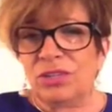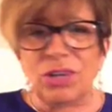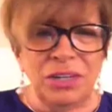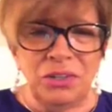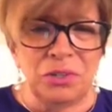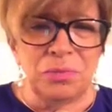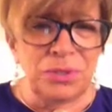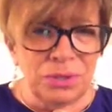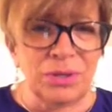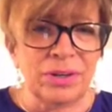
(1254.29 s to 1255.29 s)
Try it on your
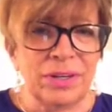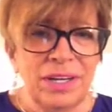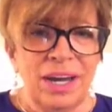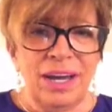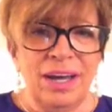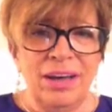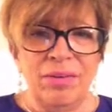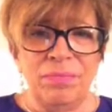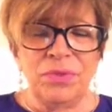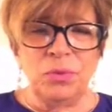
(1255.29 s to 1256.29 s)
computer.
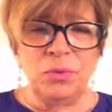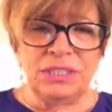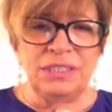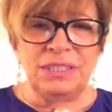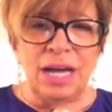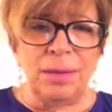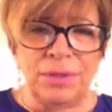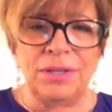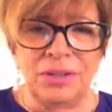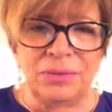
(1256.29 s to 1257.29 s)
Um, what's
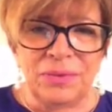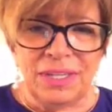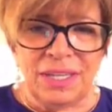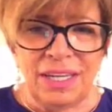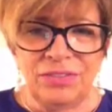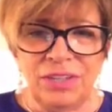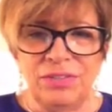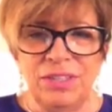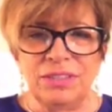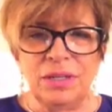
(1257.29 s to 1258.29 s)
stopping you? If, if
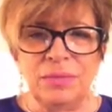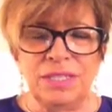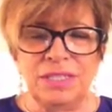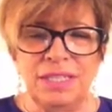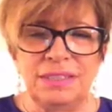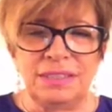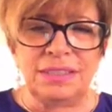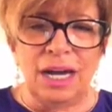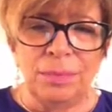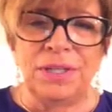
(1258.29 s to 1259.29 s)
there's something that's
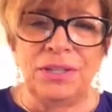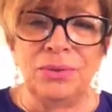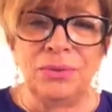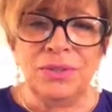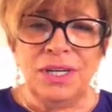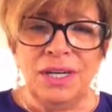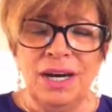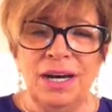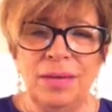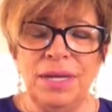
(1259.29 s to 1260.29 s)
stopping you,
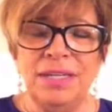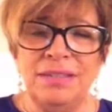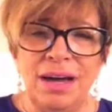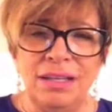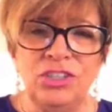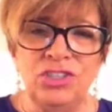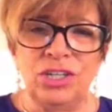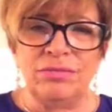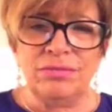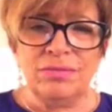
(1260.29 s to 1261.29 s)
um, acknowledge
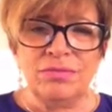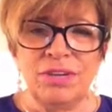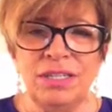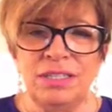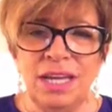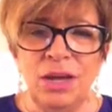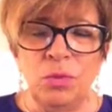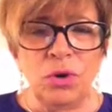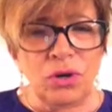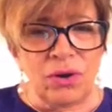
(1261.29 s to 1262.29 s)
it. Write it
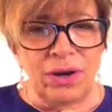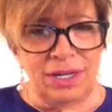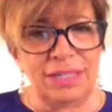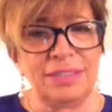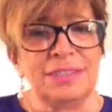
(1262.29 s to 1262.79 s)
down. Work on it.